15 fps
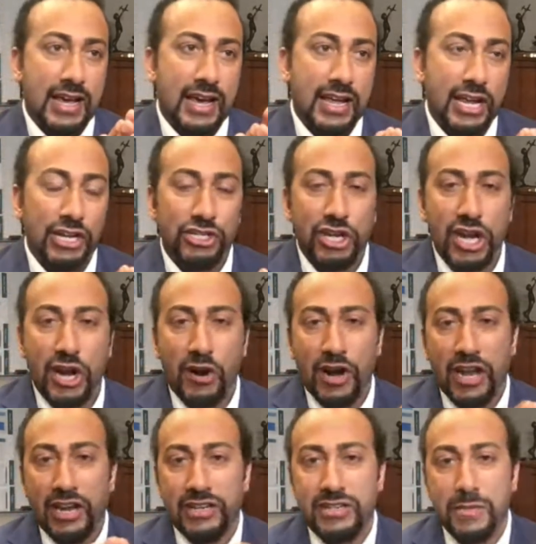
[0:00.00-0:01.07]
uh,
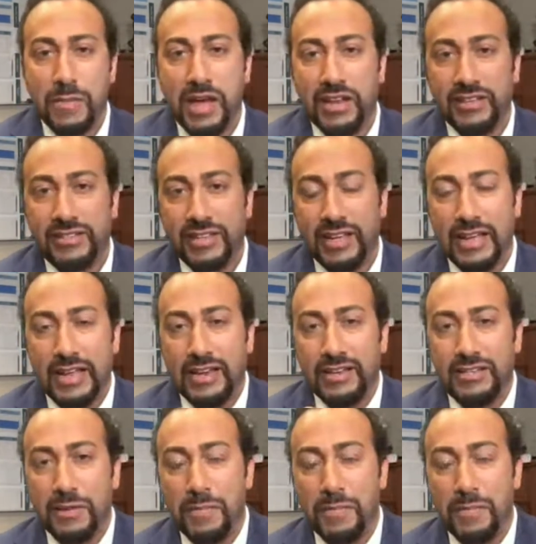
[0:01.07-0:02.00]
engineering to medicine